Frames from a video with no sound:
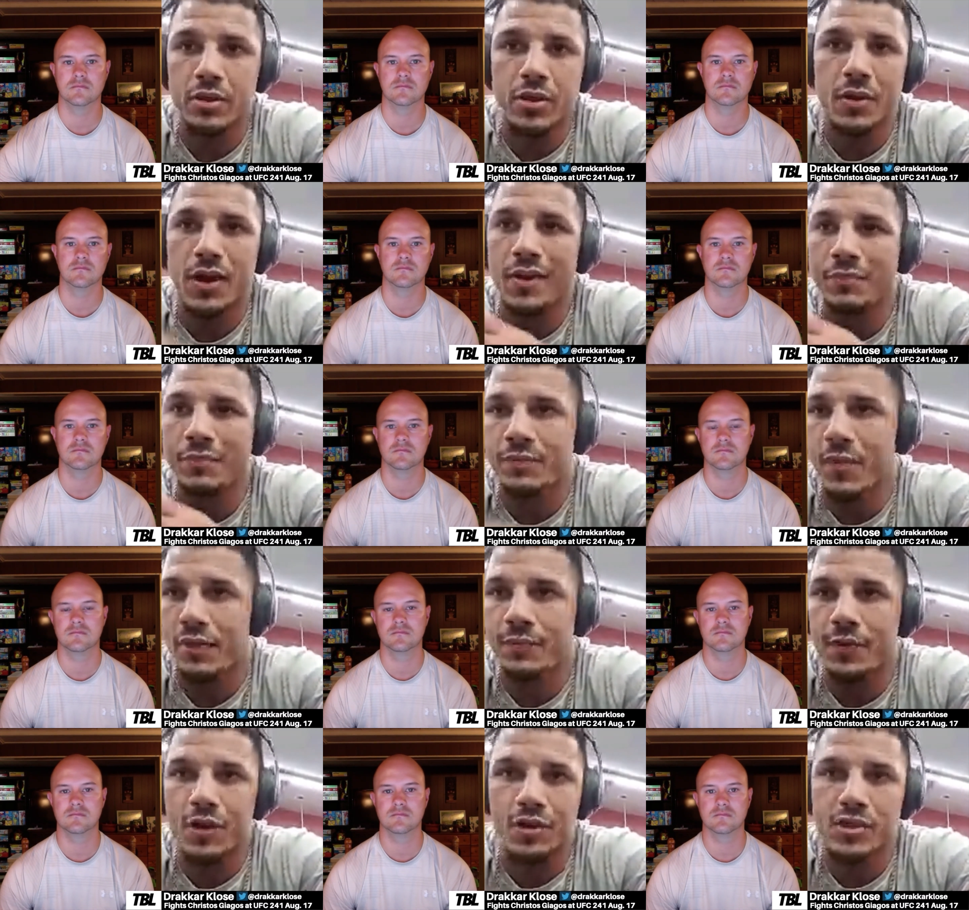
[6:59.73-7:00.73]
Speaker 1: You know, I,
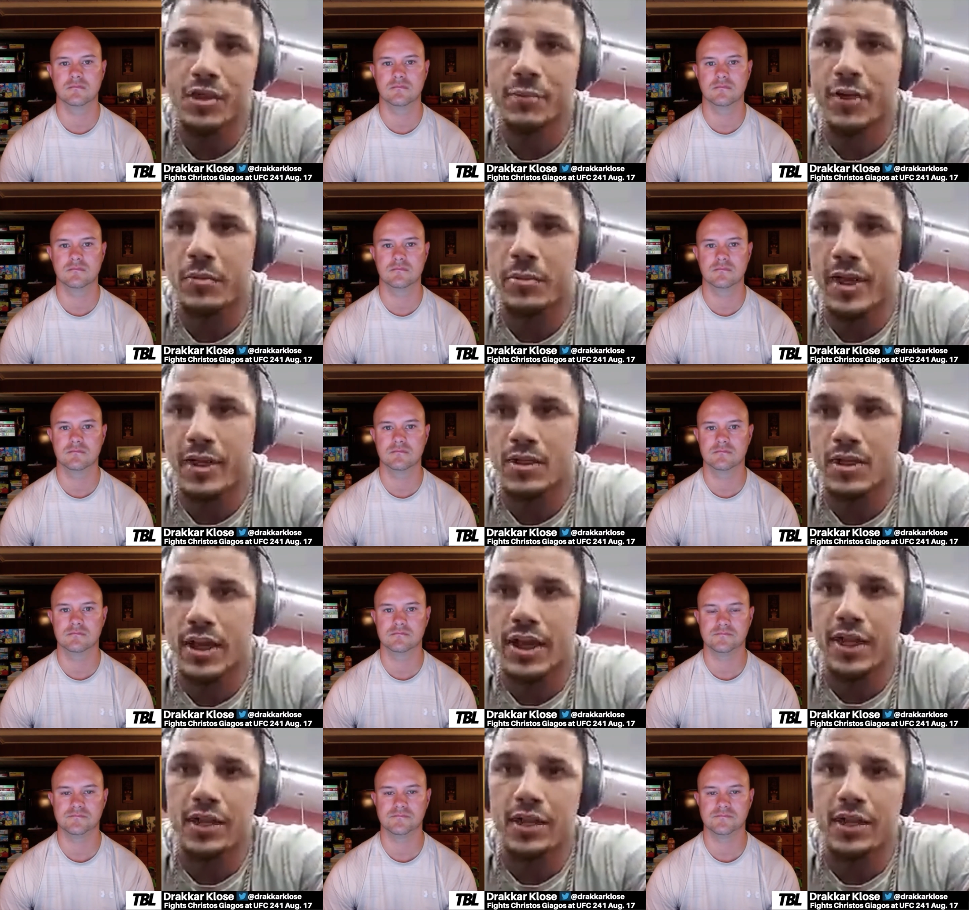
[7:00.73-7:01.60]
I fought some of the best that